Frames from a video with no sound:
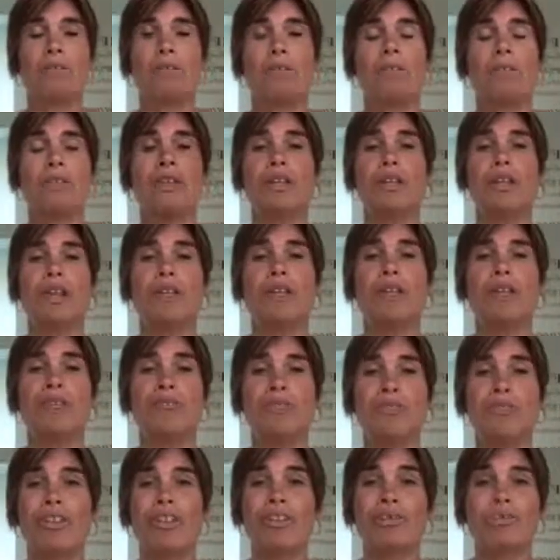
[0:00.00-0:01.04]
You know, it
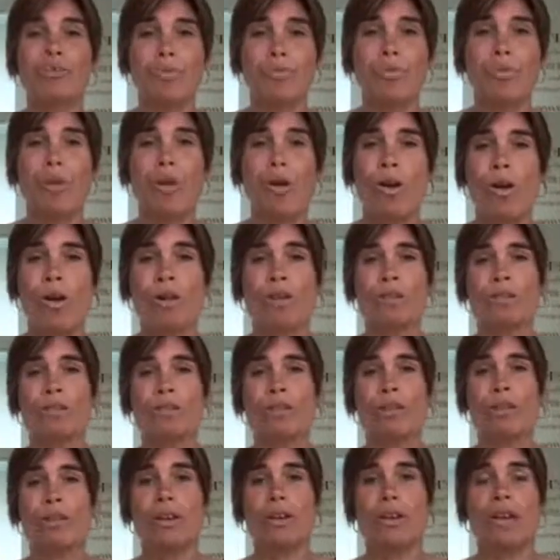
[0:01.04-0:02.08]
feels
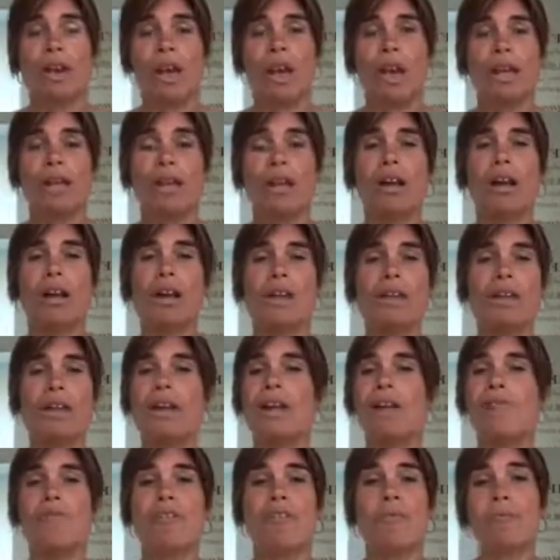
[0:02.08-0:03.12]
worse. And I
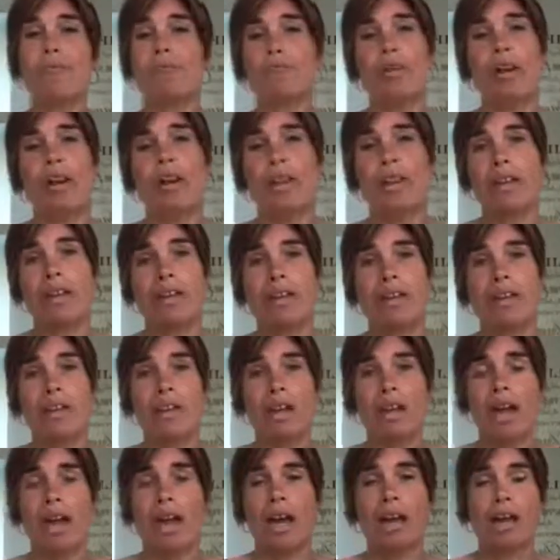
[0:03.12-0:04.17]
gave up trying,
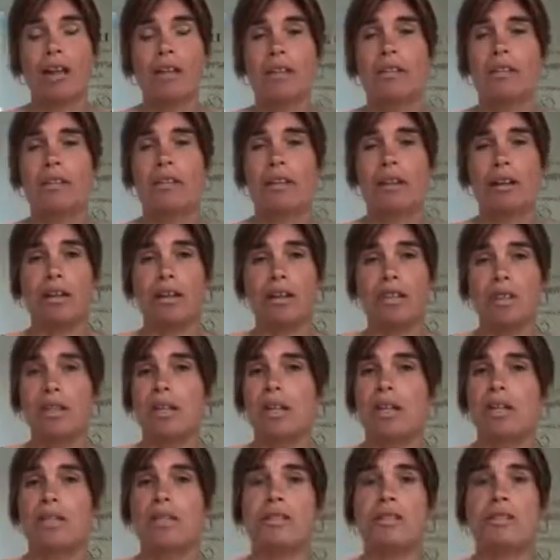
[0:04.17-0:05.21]
and I
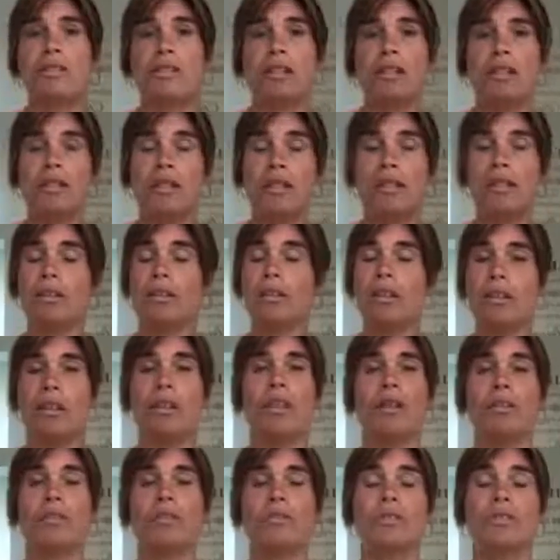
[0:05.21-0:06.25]
just, you
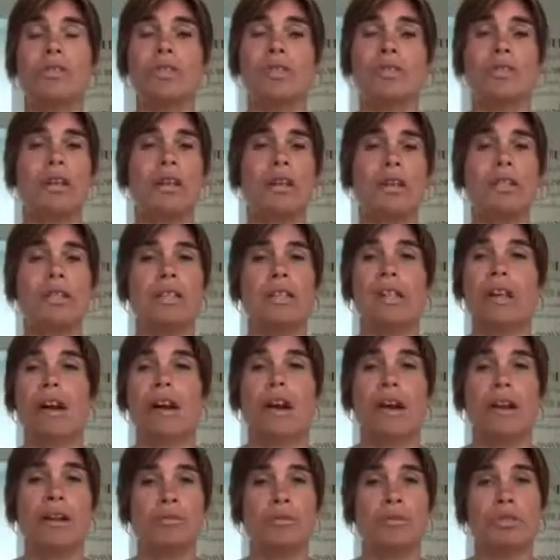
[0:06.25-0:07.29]
know, decided that
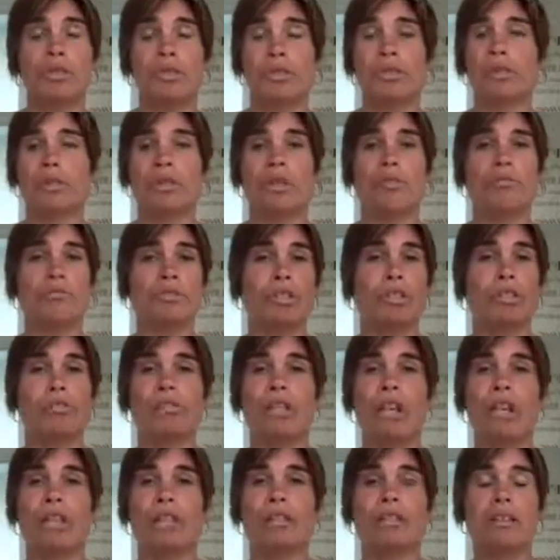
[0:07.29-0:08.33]
I was just going to
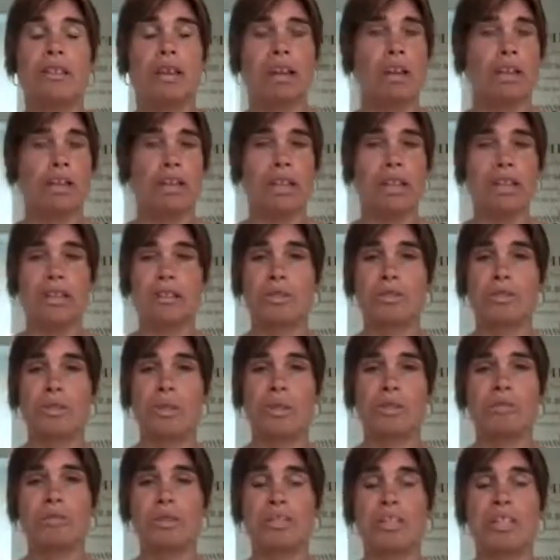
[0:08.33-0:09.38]
restrict, and that's all
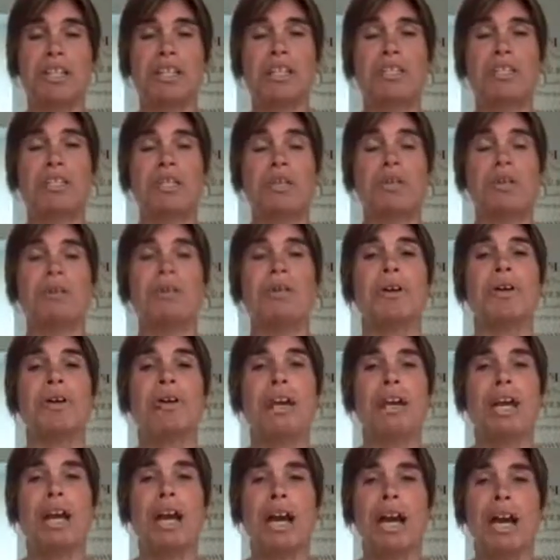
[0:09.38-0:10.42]
I was going to do.
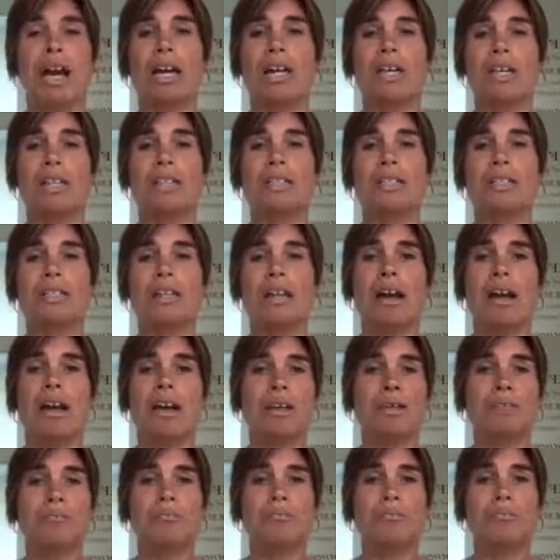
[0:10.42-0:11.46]
And
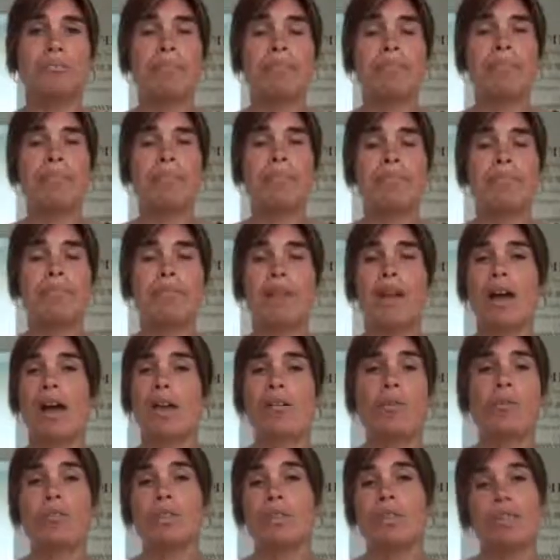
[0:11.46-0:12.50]
I
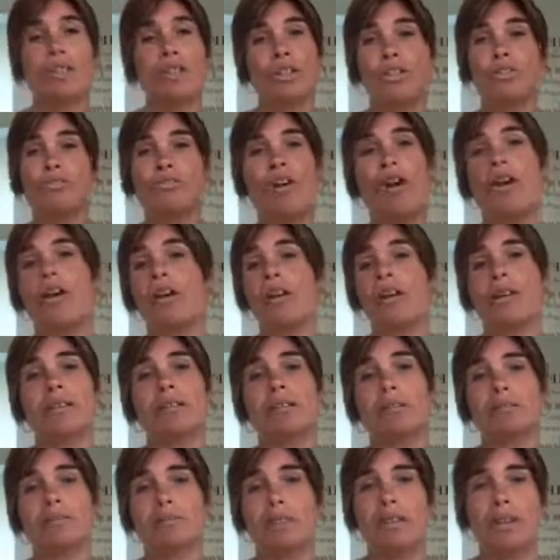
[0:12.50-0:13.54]
wasn't going to try,
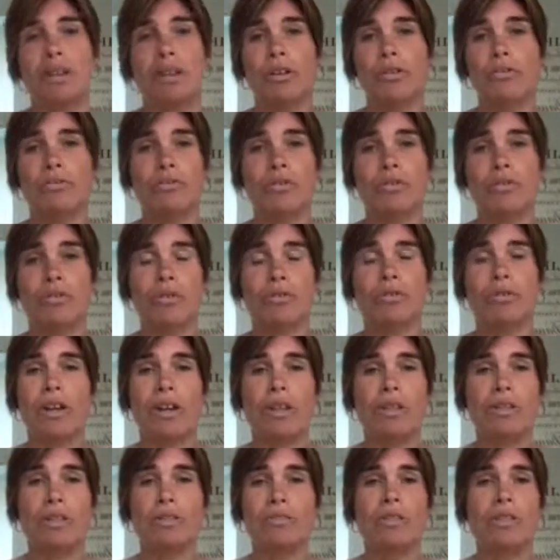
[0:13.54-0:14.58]
you know, sort of
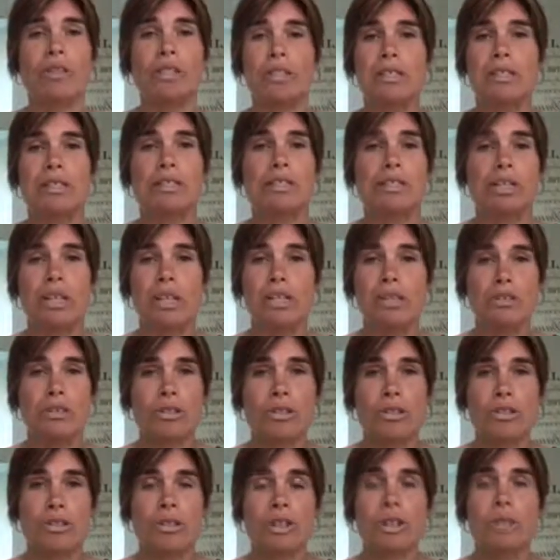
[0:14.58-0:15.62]
like doing these
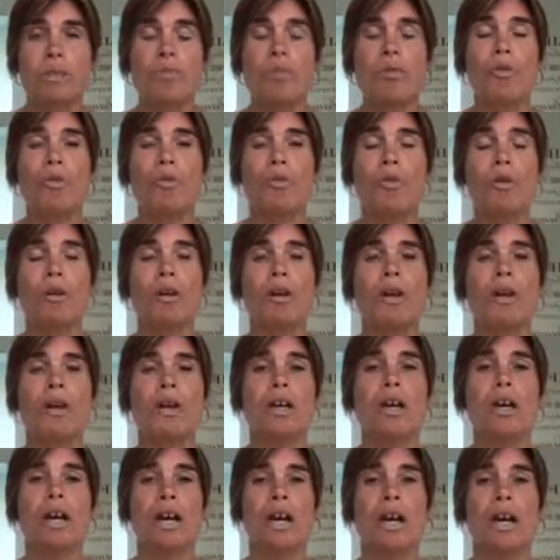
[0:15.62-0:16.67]
suggestions anymore.
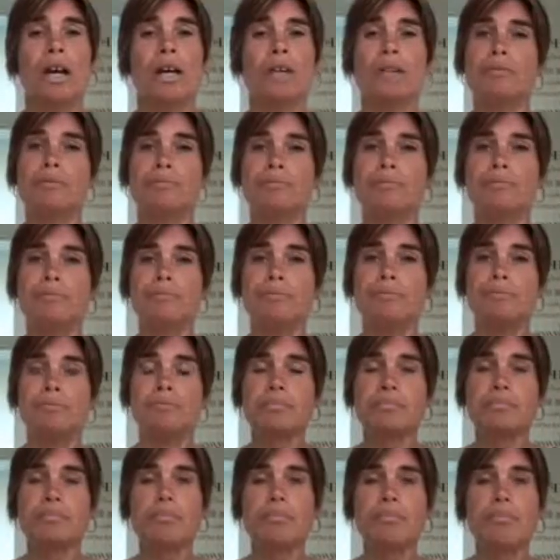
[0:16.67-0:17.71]
And
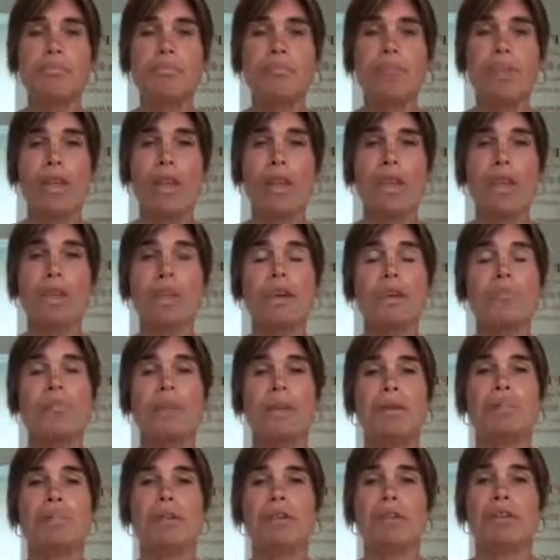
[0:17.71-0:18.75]
that
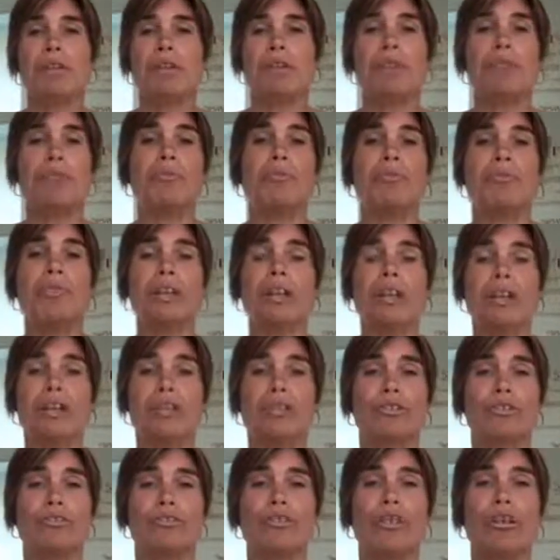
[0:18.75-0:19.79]
made me feel more in
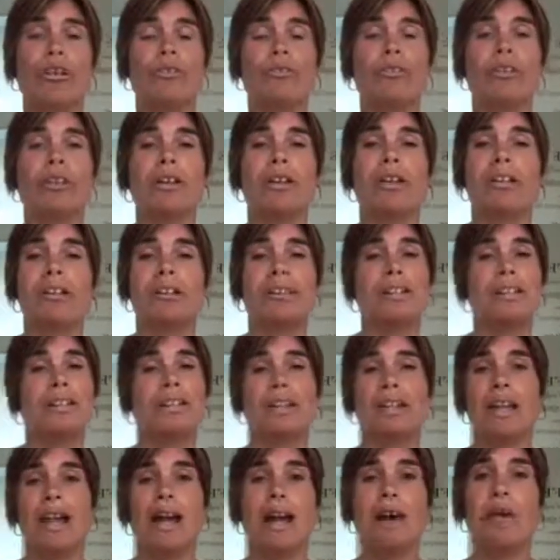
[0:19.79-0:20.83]
control. It
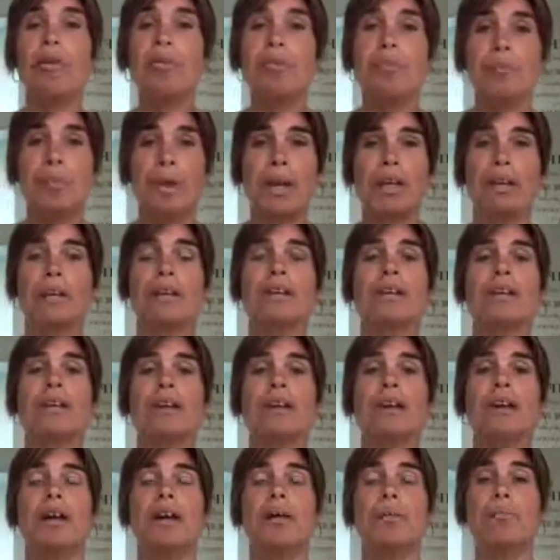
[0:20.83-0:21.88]
didn't help me,
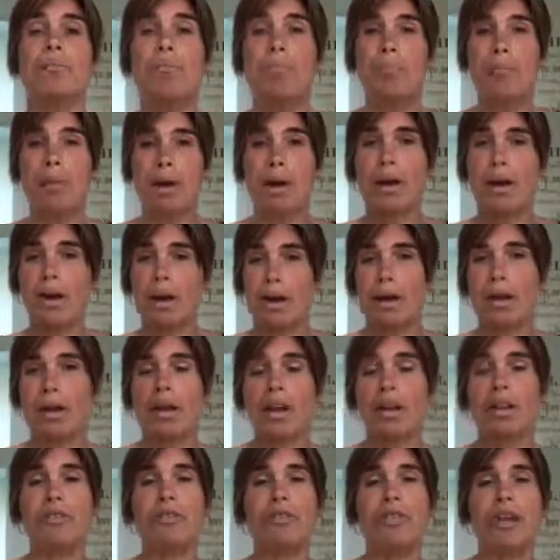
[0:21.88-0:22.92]
but
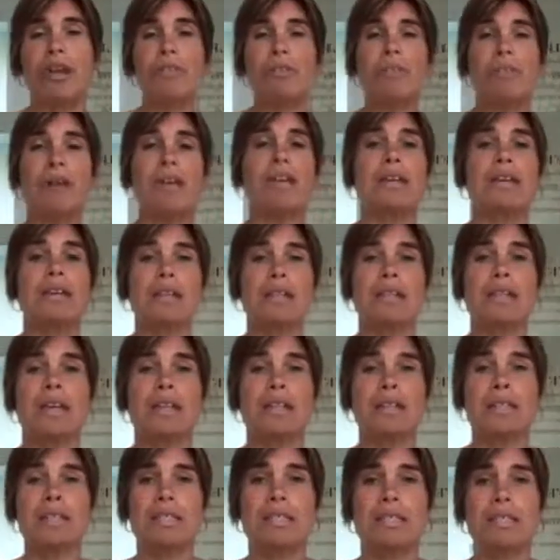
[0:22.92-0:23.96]
kind of like making
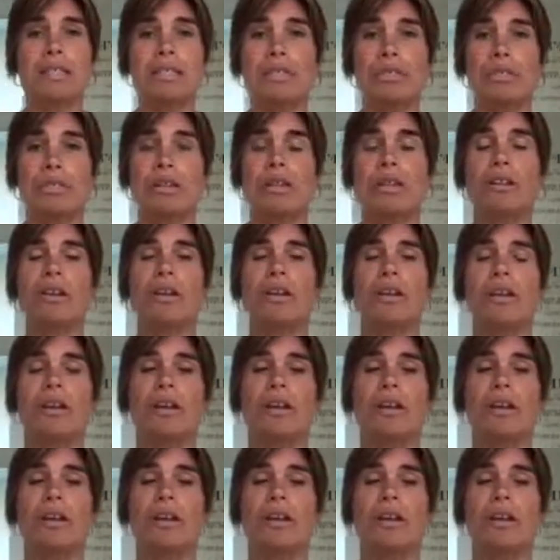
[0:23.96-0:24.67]
that decision